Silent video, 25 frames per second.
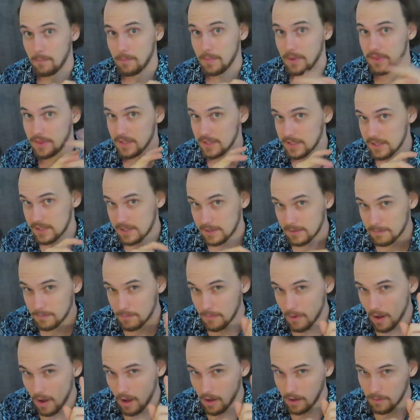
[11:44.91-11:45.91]
But the
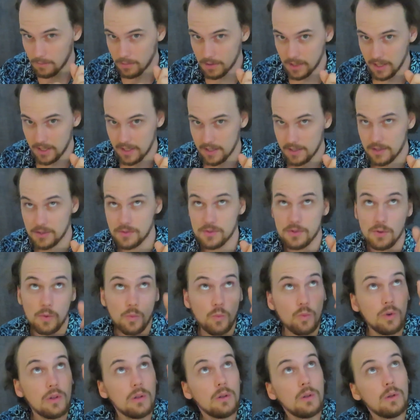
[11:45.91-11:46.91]
smart players
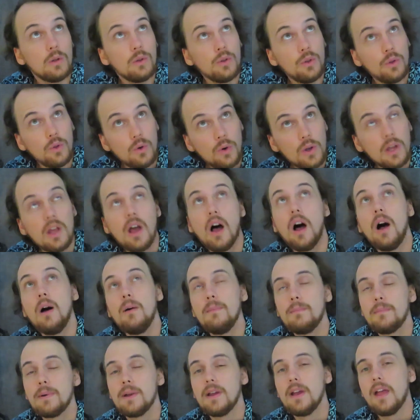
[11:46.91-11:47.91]
will look
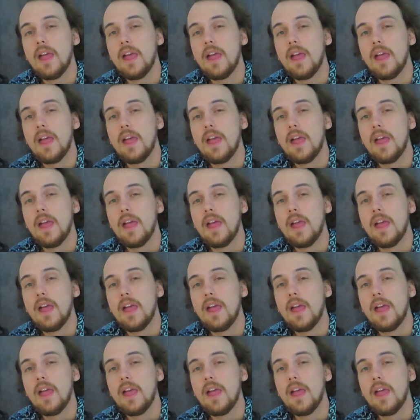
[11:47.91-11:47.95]
up